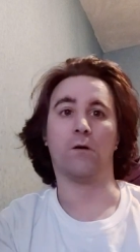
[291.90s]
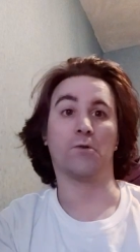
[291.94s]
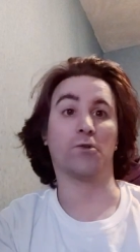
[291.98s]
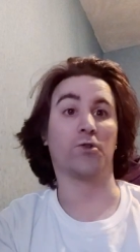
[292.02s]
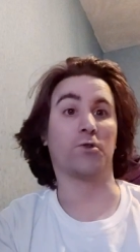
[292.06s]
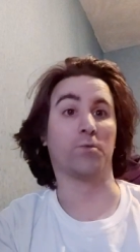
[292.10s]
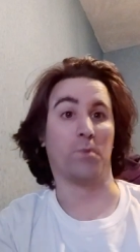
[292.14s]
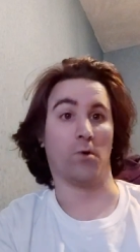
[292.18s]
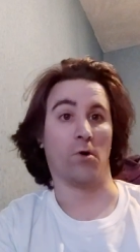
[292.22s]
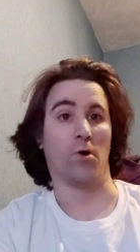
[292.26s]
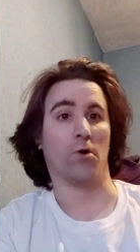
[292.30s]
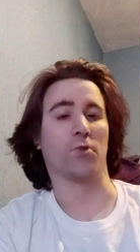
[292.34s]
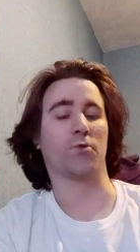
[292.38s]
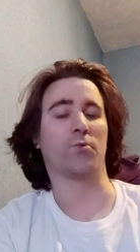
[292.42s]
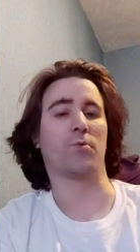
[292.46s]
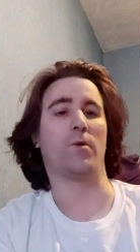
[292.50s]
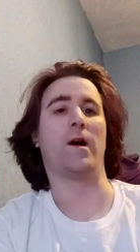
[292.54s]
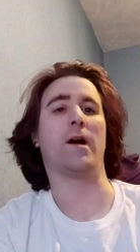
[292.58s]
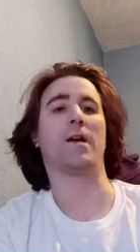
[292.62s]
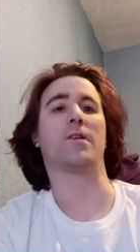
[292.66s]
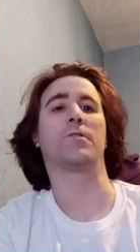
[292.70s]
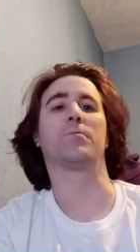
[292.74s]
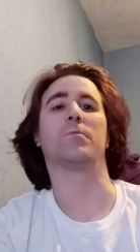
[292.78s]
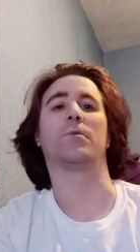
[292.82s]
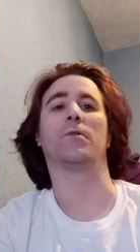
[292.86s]
sports
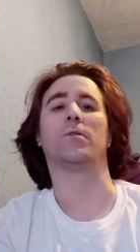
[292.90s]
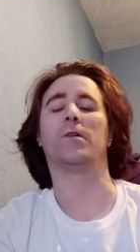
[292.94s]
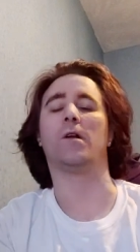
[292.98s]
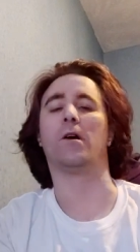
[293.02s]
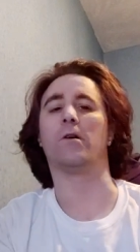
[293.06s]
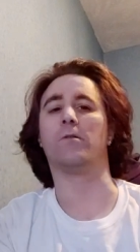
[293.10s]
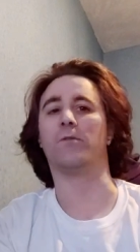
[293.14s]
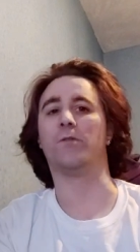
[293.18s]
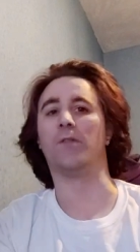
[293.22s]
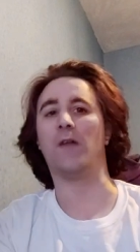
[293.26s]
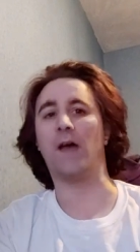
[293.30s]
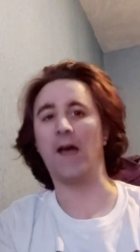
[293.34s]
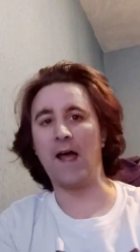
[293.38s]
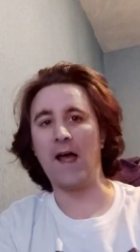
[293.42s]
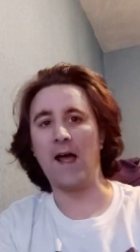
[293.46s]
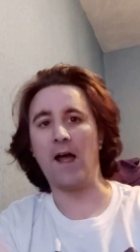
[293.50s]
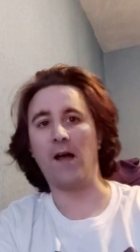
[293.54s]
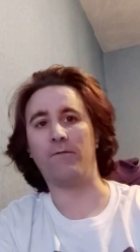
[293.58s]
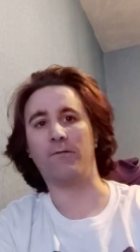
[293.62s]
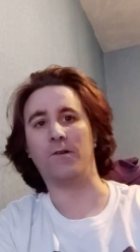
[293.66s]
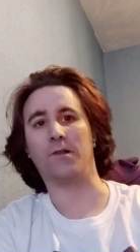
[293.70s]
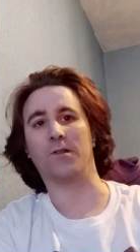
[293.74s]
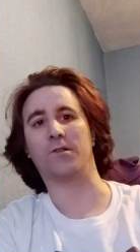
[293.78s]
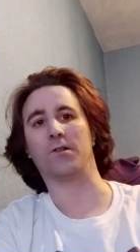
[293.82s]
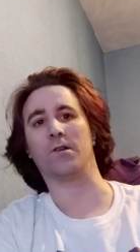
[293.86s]
wise, but now they're
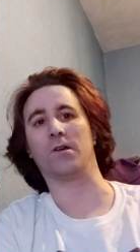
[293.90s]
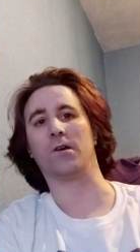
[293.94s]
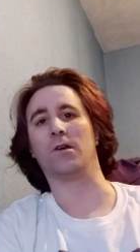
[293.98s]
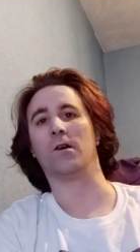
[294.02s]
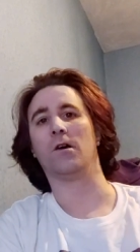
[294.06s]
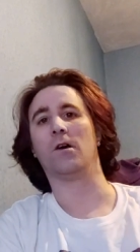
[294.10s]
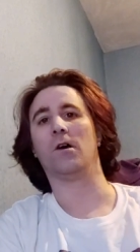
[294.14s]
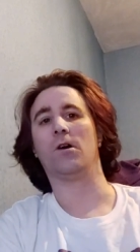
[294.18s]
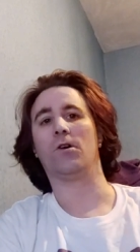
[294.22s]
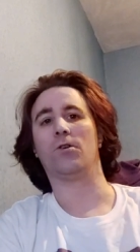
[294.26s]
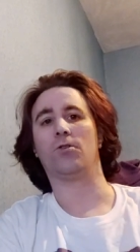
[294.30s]
having to